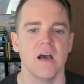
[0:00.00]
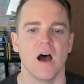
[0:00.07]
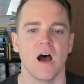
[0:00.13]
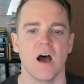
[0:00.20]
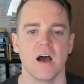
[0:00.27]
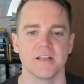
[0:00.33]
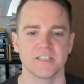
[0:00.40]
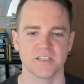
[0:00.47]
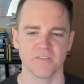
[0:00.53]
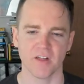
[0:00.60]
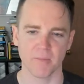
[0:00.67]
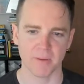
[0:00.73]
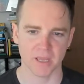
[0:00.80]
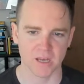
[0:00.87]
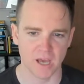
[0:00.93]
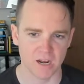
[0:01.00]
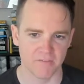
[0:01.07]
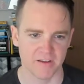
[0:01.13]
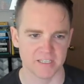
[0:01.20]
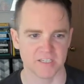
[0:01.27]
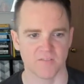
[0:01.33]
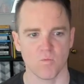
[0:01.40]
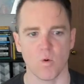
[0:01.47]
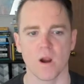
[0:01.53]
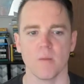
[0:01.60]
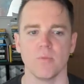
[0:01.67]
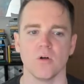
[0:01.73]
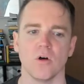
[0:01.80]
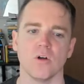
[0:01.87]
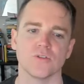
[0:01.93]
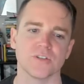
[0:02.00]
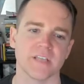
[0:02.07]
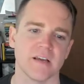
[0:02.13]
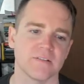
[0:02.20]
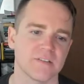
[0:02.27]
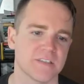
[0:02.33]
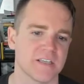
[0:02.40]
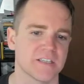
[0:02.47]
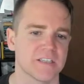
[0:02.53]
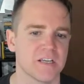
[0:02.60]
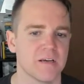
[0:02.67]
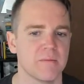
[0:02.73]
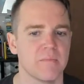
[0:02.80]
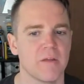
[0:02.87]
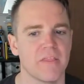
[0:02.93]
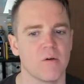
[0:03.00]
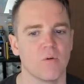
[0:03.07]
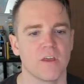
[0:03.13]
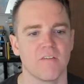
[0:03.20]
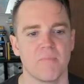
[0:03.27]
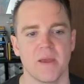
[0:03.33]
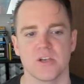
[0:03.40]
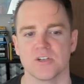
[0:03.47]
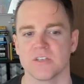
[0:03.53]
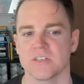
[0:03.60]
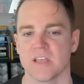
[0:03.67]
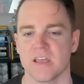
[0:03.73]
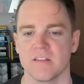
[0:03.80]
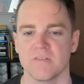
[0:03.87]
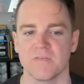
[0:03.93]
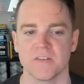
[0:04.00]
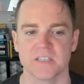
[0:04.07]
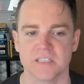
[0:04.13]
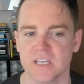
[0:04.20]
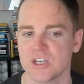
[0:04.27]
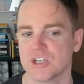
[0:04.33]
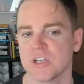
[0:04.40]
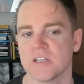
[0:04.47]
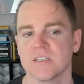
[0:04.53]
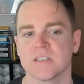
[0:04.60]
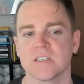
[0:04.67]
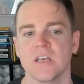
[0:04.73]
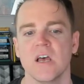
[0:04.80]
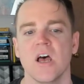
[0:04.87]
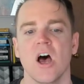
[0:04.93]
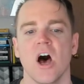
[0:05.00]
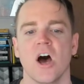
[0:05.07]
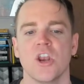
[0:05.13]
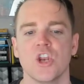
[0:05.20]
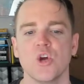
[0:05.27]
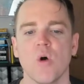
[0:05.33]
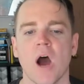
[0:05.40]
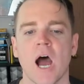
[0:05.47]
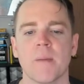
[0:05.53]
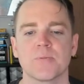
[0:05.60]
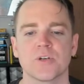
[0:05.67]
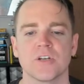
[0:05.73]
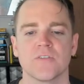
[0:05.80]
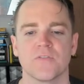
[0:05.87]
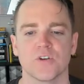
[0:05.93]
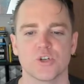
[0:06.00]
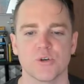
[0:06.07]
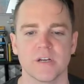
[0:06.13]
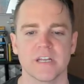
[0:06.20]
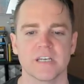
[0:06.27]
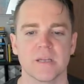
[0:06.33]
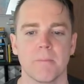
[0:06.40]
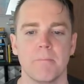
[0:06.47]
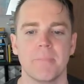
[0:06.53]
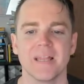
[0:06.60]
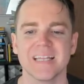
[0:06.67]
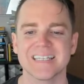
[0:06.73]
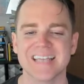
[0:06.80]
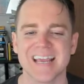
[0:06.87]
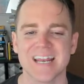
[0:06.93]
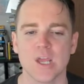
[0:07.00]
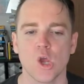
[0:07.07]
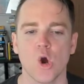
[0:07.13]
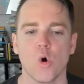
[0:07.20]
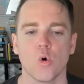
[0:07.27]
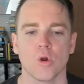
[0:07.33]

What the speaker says: It's developing a non-invasive wearable ultrasound system that will give patients and physicians a new option for treating debilitating or